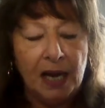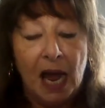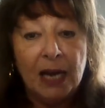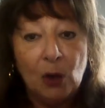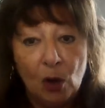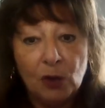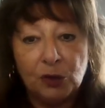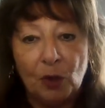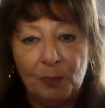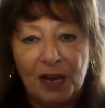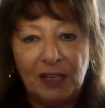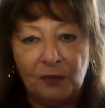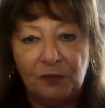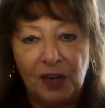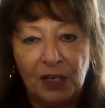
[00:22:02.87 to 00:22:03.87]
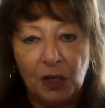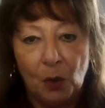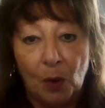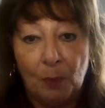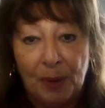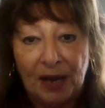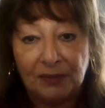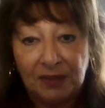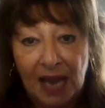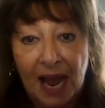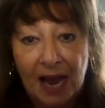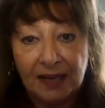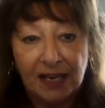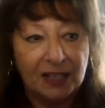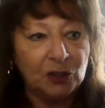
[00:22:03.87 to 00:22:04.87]
I also made a video about
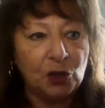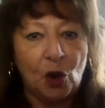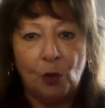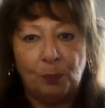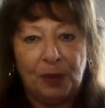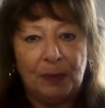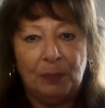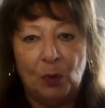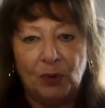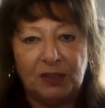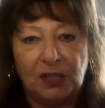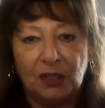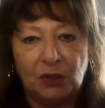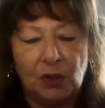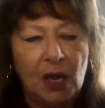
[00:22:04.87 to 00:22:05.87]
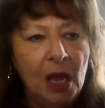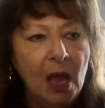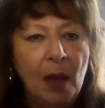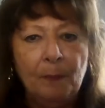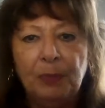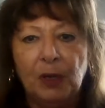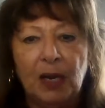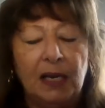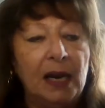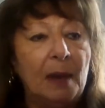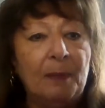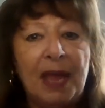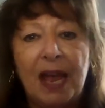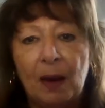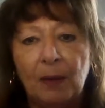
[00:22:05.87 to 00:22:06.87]
that and told people what this, and
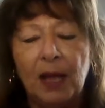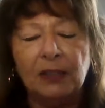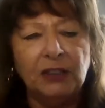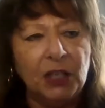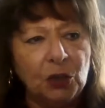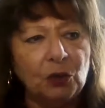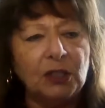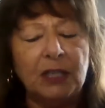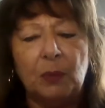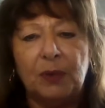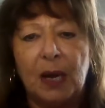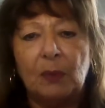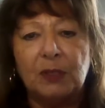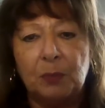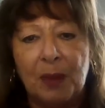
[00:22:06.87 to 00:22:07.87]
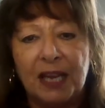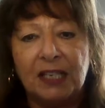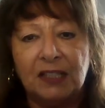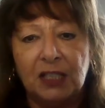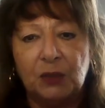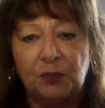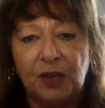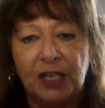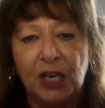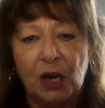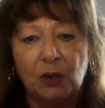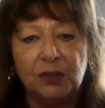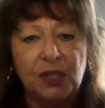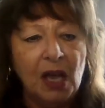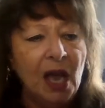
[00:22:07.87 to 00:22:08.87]
I literally, when I was making these
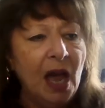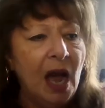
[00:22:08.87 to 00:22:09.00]
videos,